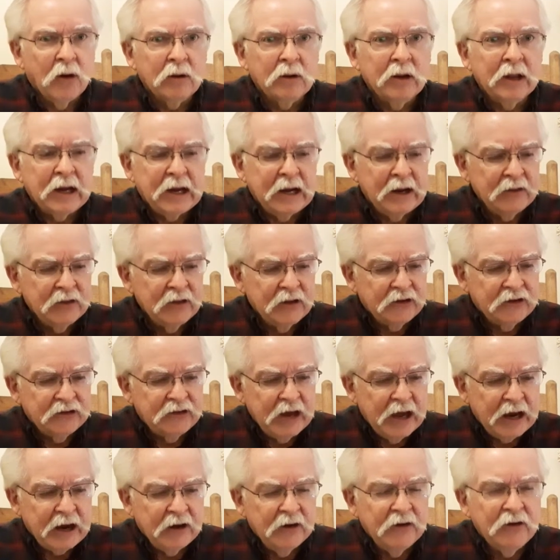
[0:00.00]
look in the
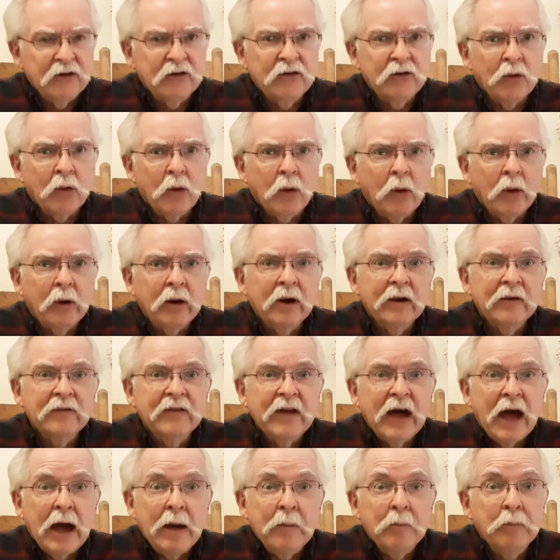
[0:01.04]
second drawer of
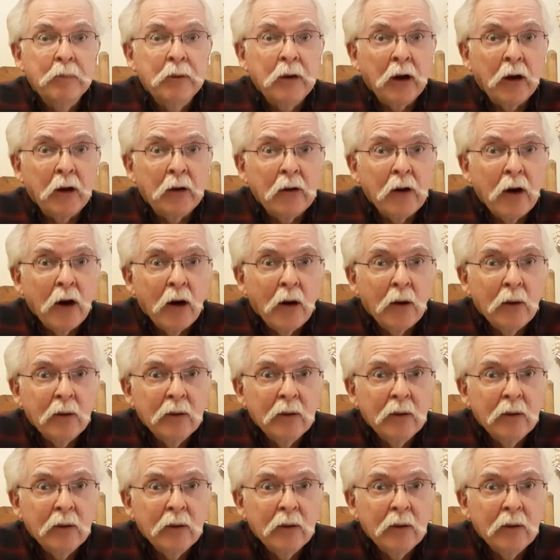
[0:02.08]
that bureau.